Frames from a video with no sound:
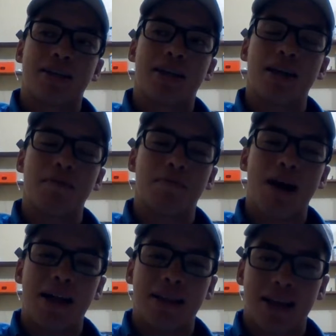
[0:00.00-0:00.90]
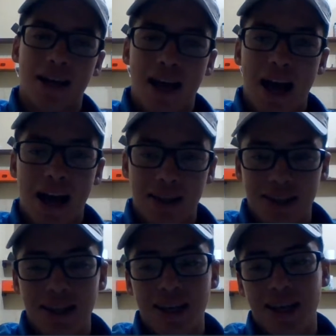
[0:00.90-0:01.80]
getting bad. I
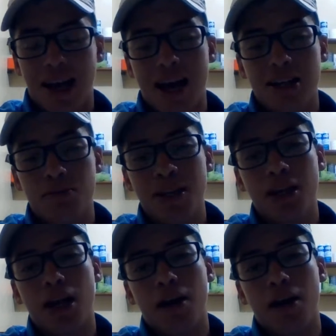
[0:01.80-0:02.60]
think it has been